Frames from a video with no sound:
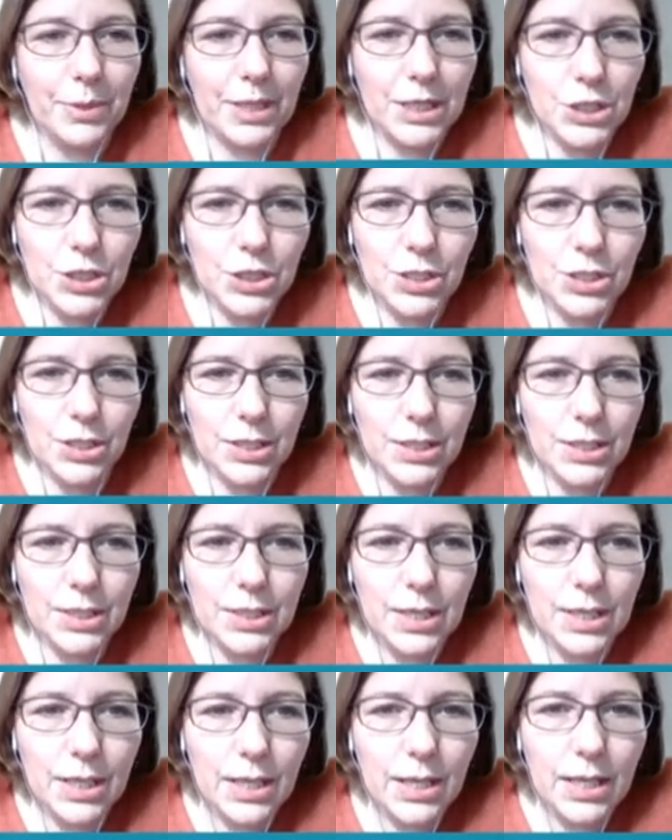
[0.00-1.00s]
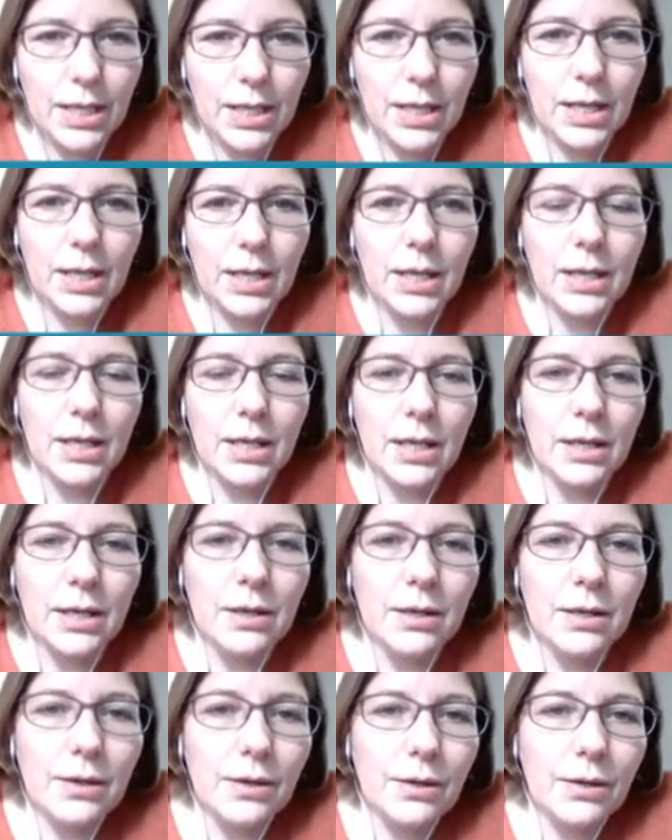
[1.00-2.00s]
patients
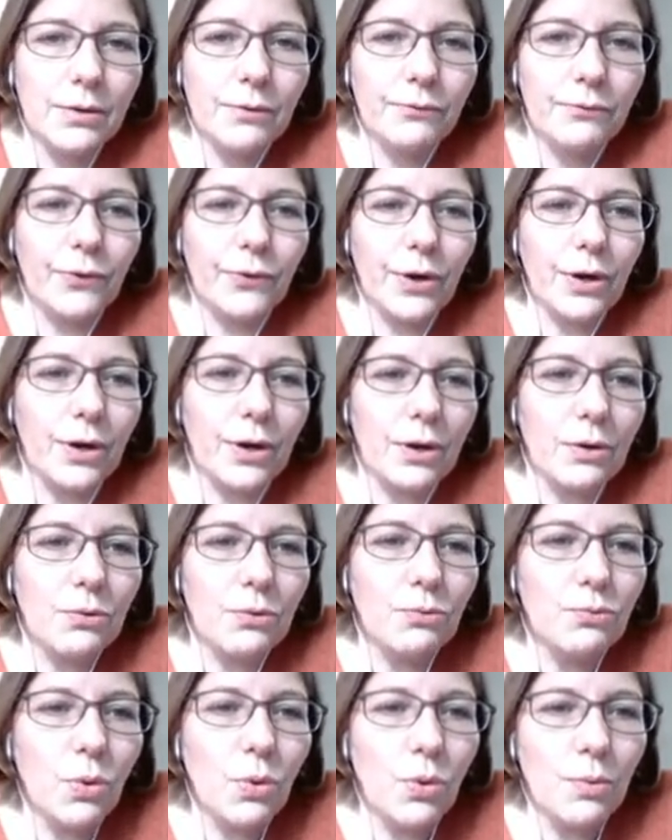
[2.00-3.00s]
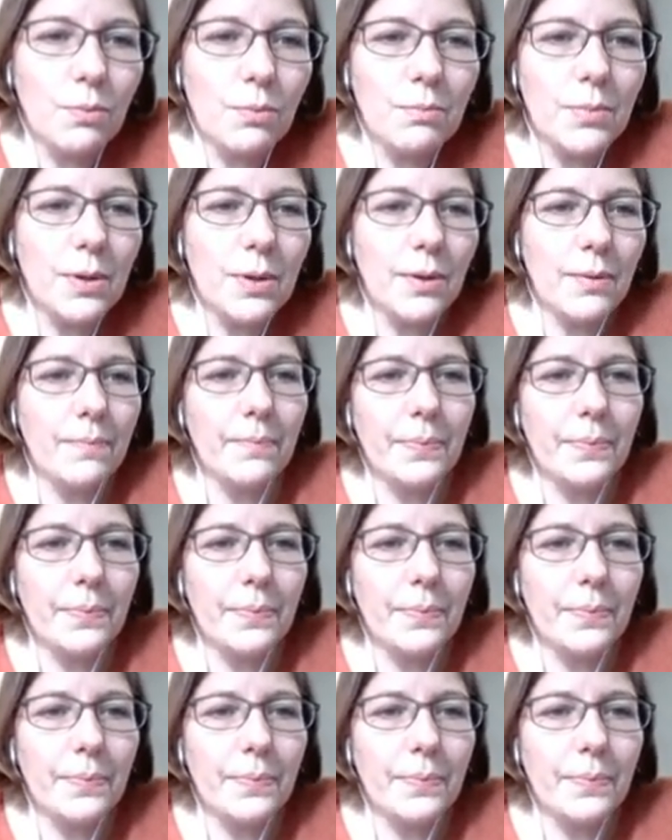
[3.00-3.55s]
for whom